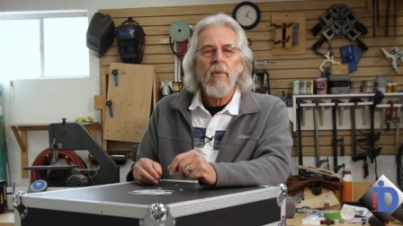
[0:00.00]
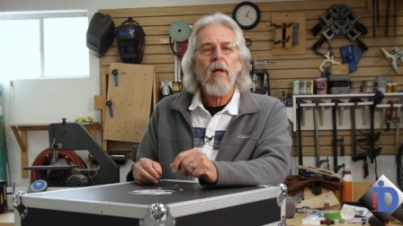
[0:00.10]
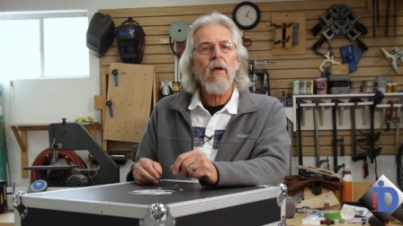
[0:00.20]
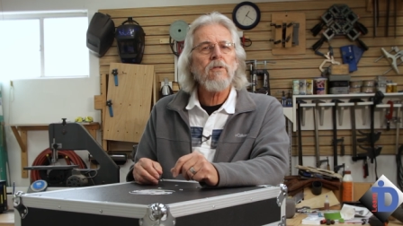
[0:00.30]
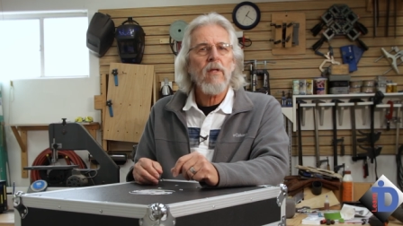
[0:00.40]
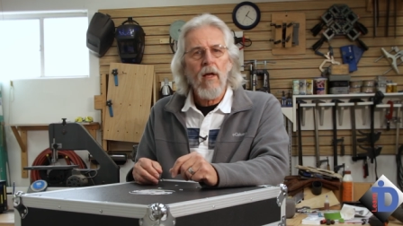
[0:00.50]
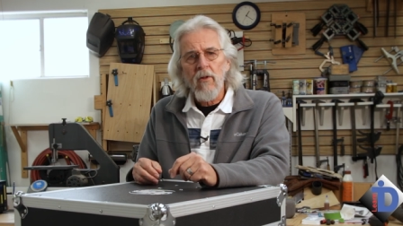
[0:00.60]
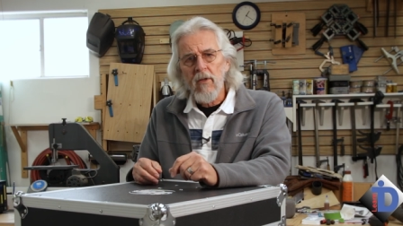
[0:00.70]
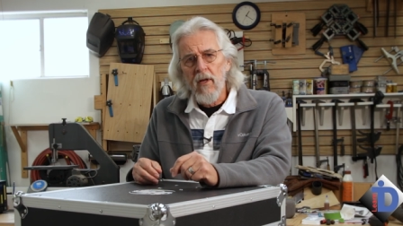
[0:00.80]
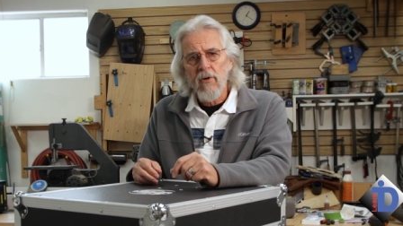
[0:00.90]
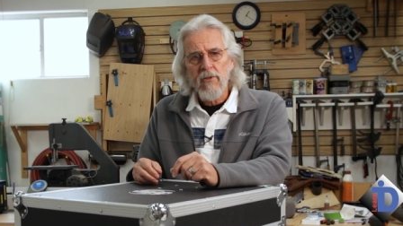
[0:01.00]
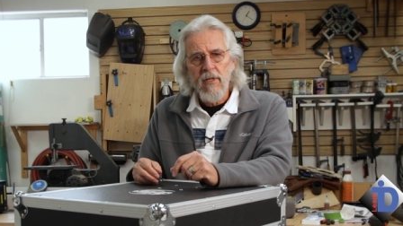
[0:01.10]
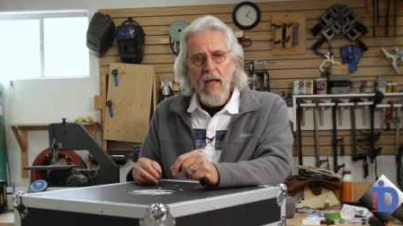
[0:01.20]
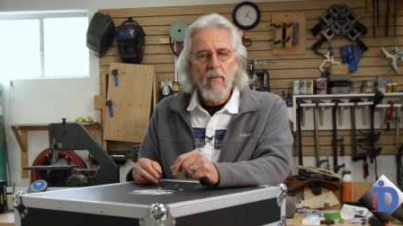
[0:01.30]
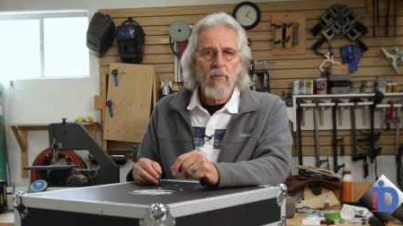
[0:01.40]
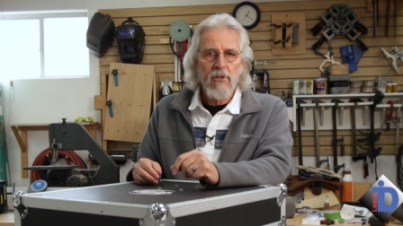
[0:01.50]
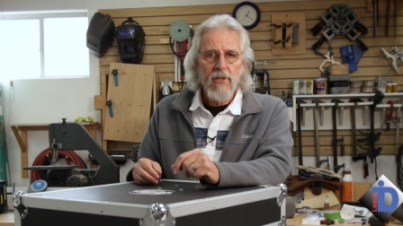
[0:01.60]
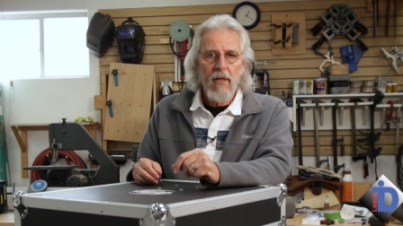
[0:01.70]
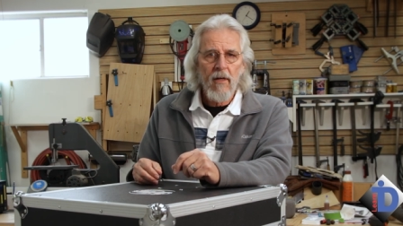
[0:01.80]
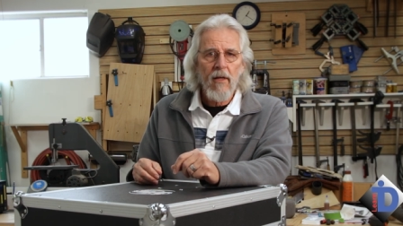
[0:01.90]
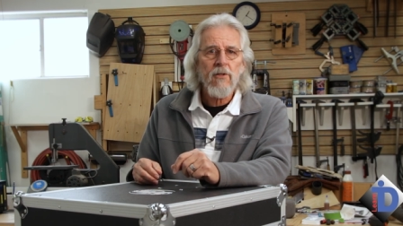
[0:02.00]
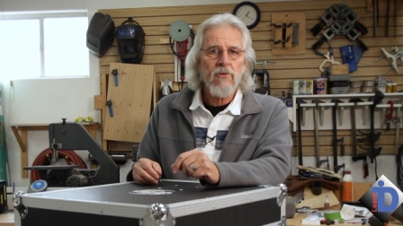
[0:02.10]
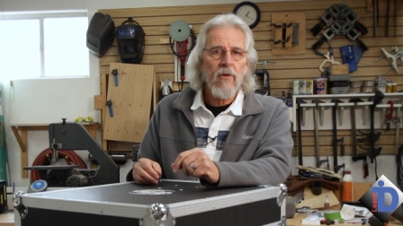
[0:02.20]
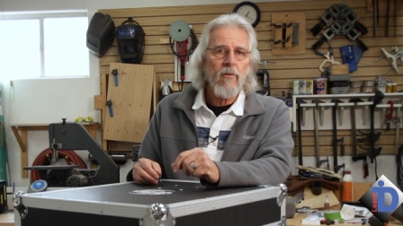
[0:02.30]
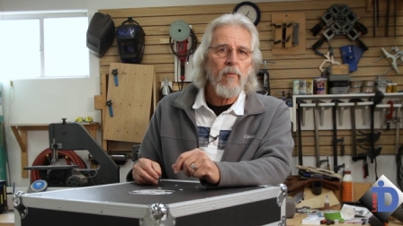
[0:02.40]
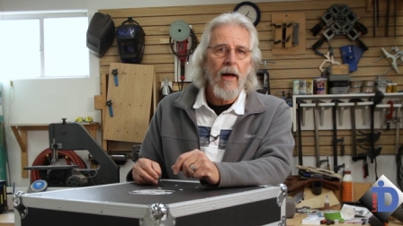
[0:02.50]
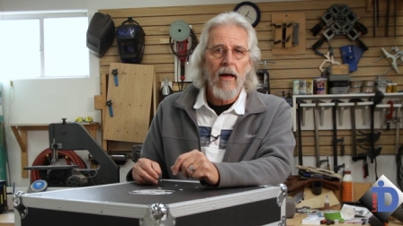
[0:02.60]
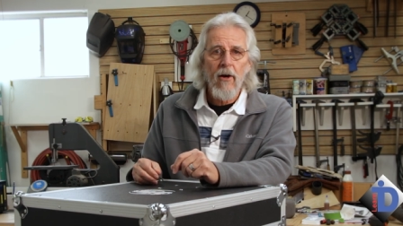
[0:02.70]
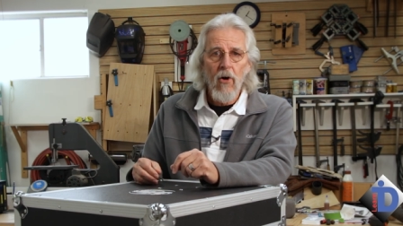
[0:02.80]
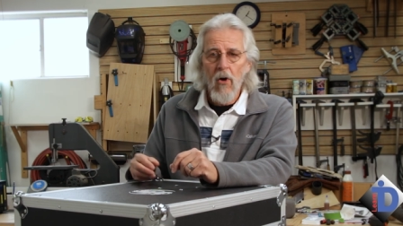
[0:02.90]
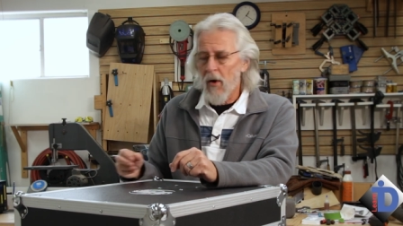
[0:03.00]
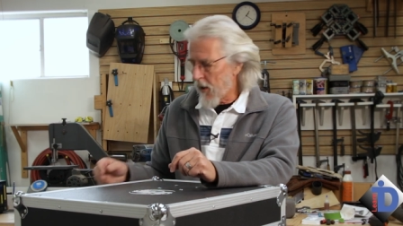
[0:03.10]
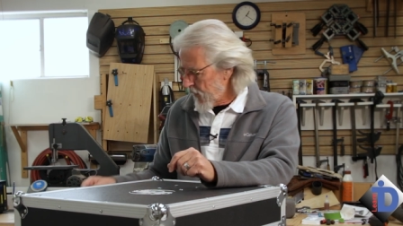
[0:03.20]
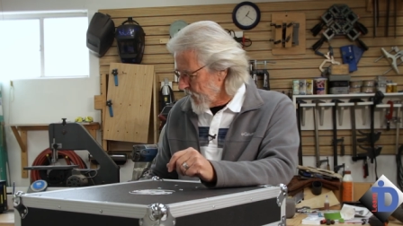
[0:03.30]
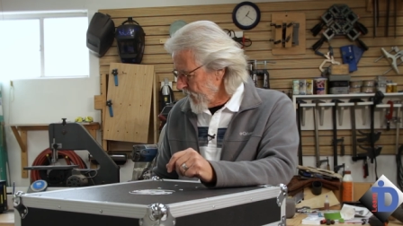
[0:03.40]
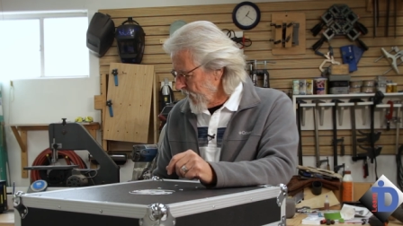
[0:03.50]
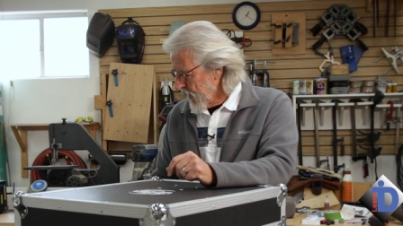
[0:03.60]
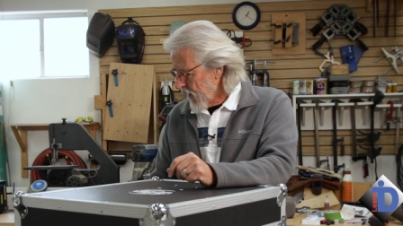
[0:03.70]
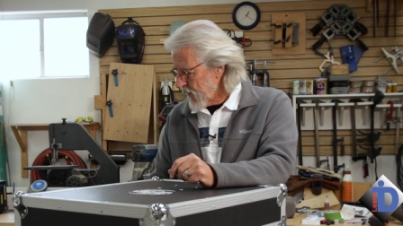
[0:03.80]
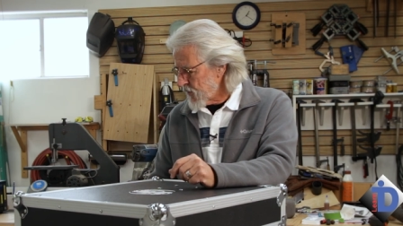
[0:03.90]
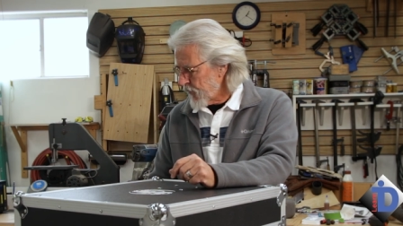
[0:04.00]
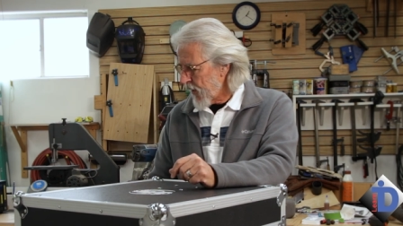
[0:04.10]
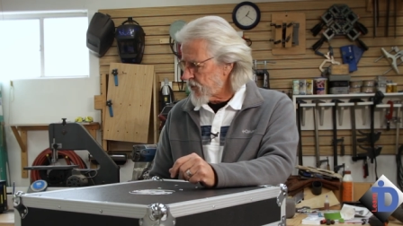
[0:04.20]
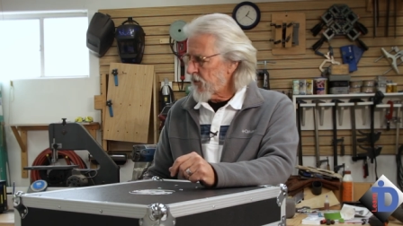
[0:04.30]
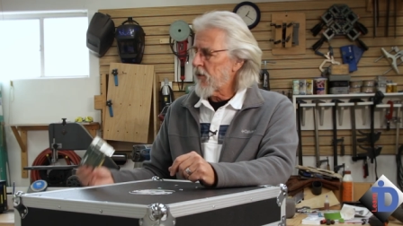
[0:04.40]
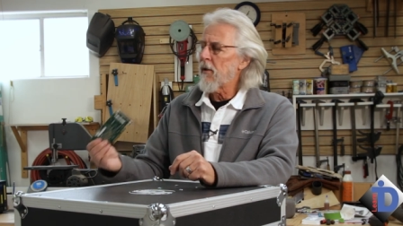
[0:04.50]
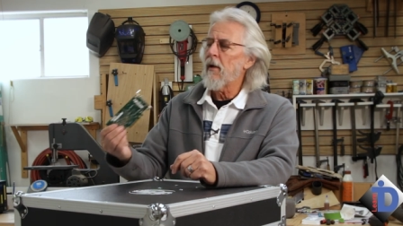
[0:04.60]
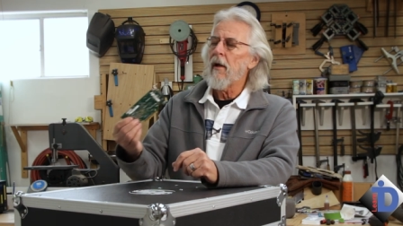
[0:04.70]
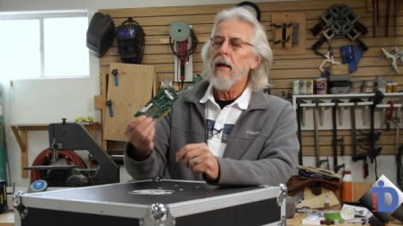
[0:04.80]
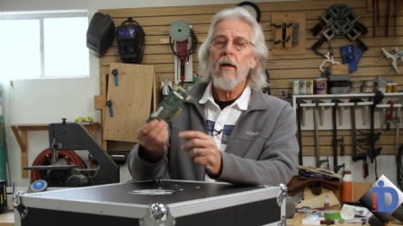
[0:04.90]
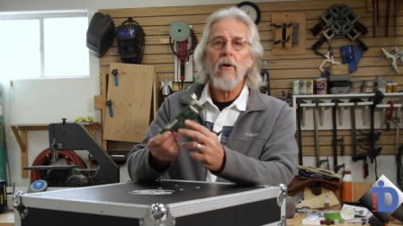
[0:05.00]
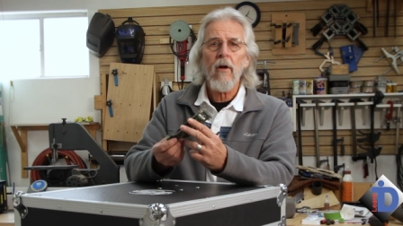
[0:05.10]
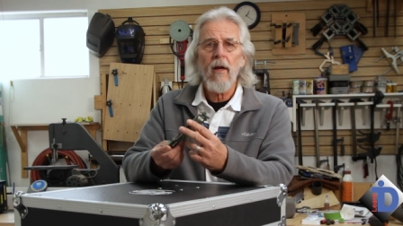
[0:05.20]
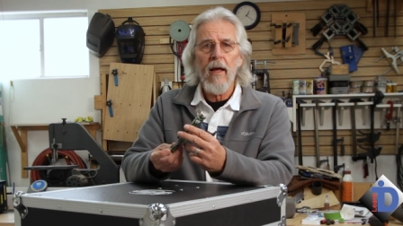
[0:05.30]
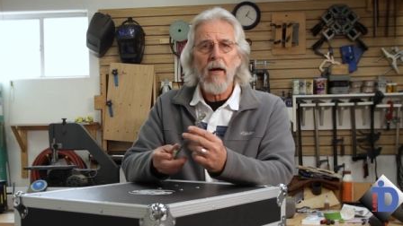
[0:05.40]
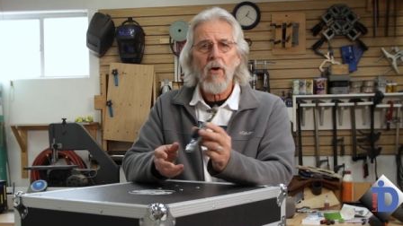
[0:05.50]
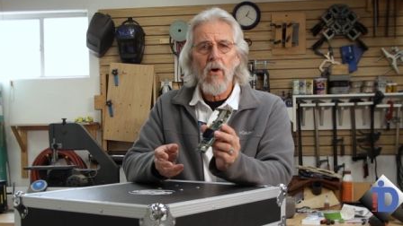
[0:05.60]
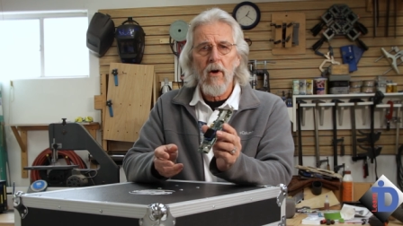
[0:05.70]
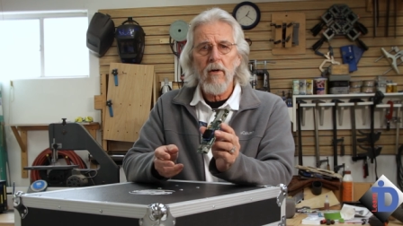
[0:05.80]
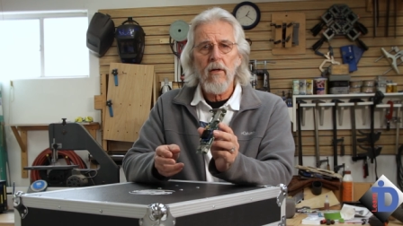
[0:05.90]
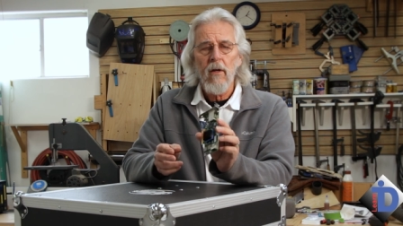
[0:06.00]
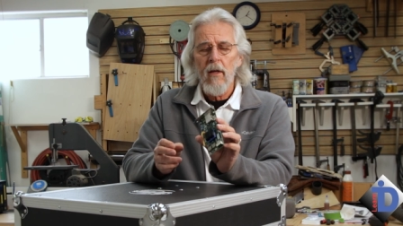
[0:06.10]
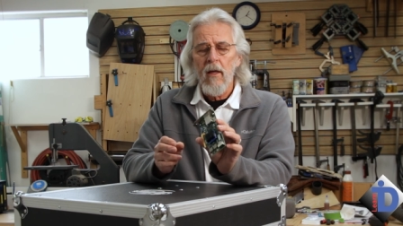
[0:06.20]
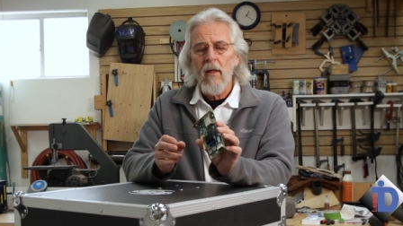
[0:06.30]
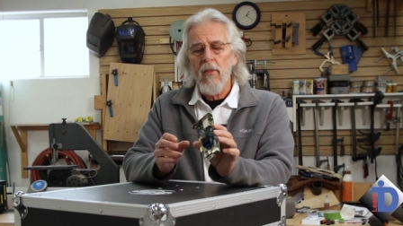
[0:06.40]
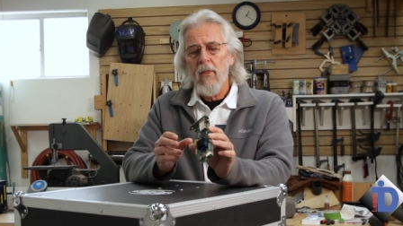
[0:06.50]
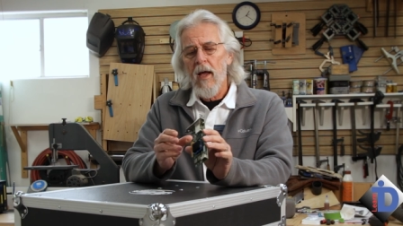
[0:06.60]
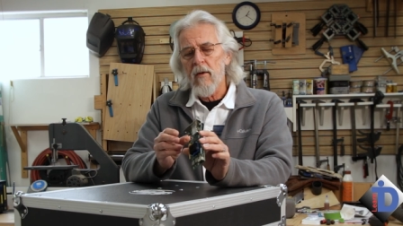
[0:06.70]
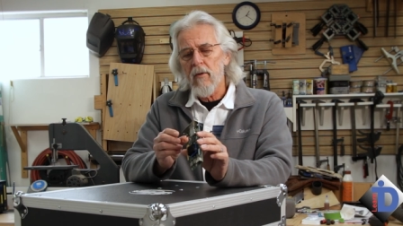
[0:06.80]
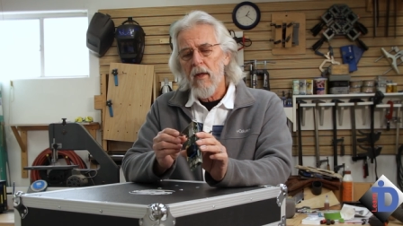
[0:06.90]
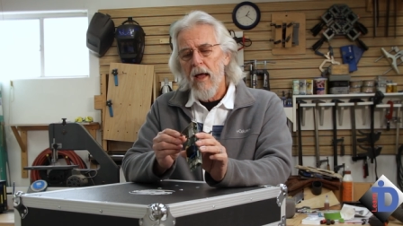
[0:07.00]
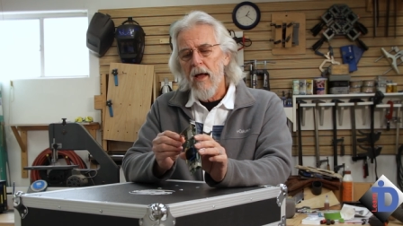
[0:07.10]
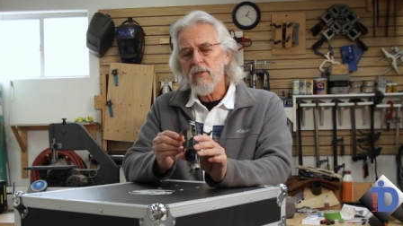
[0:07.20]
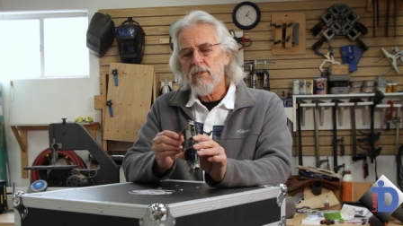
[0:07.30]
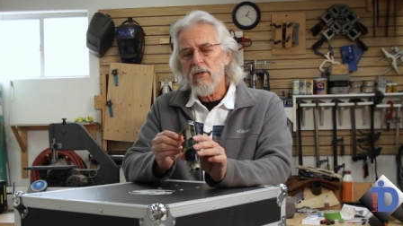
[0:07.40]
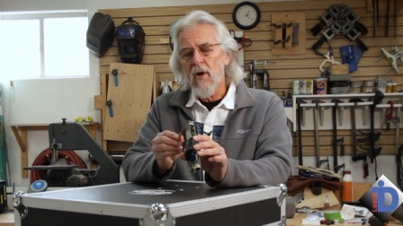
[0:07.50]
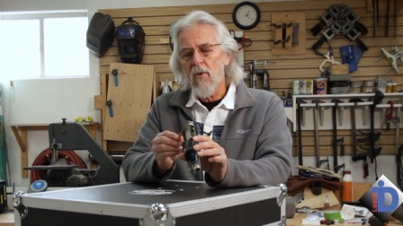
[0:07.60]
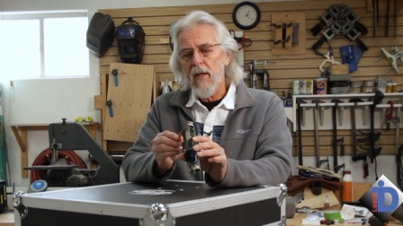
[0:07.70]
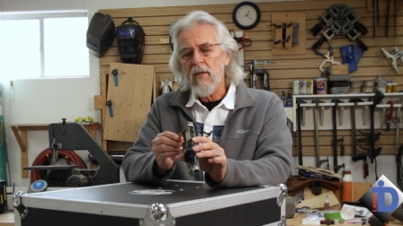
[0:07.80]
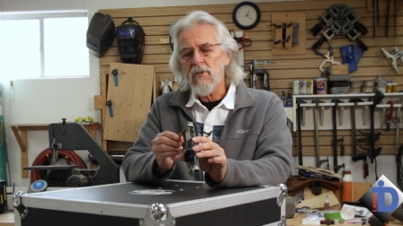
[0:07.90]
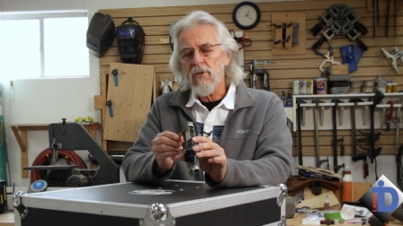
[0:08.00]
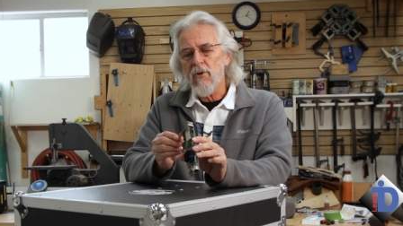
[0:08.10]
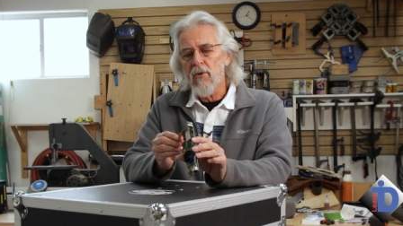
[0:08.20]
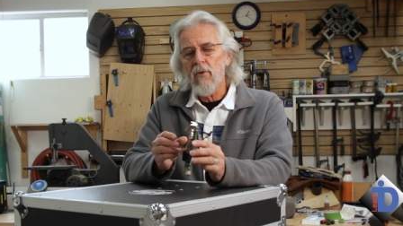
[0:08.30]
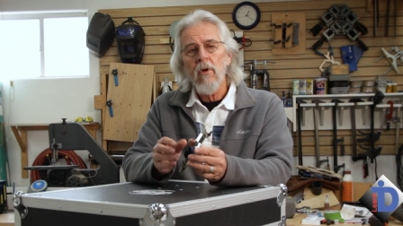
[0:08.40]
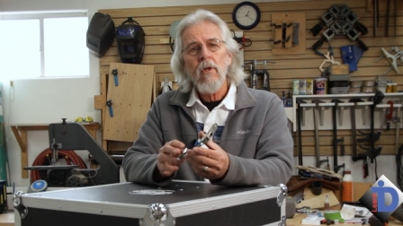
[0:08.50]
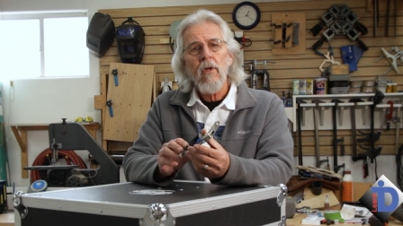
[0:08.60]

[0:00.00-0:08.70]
Because the LTO tape machine is driven by a card, a special interconnect card that has to go into